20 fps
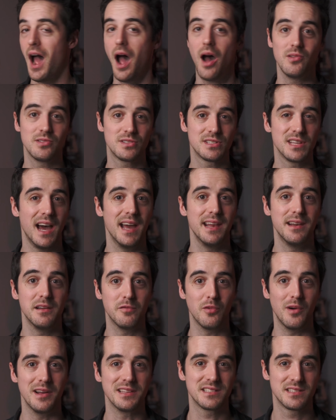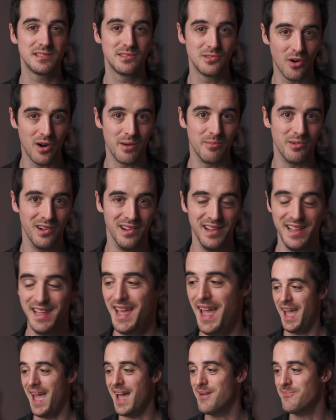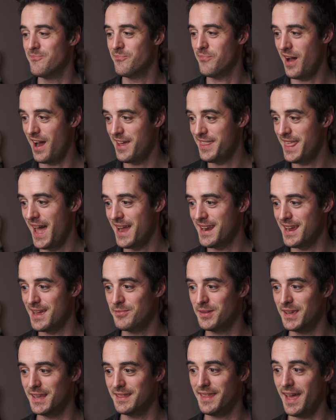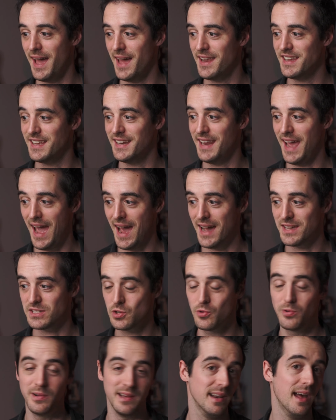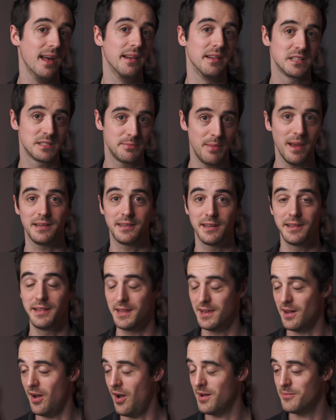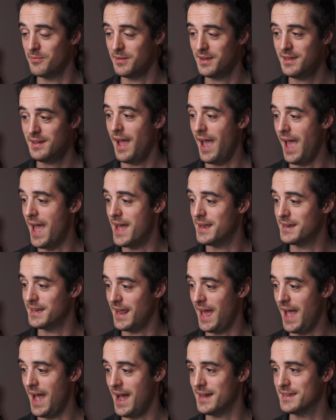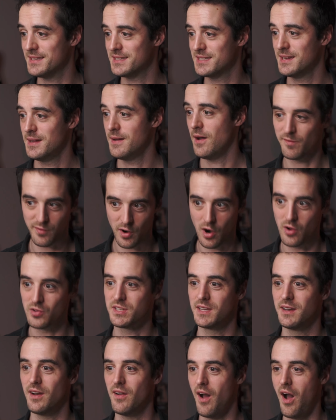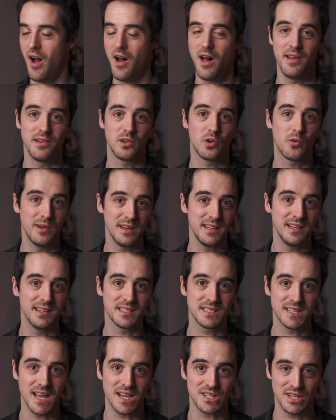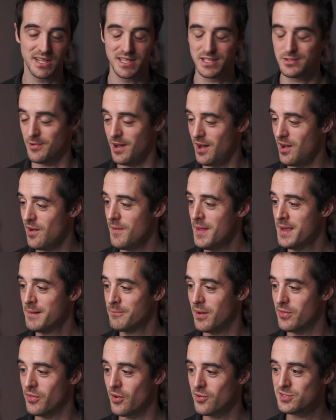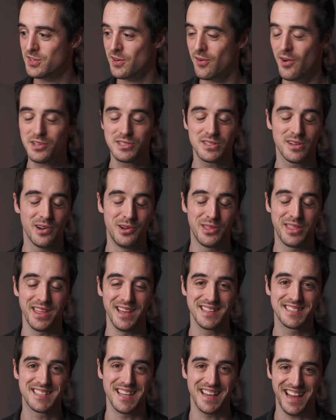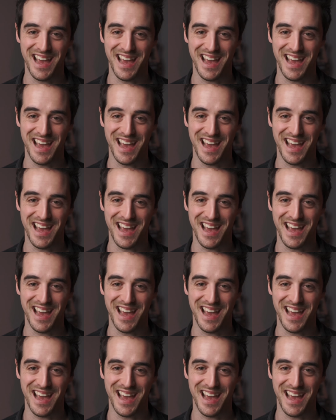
outside of what's normal. And by that, I mean that it has quit unexpectedly on me and it has frozen on quitting a session as well. But those are also things that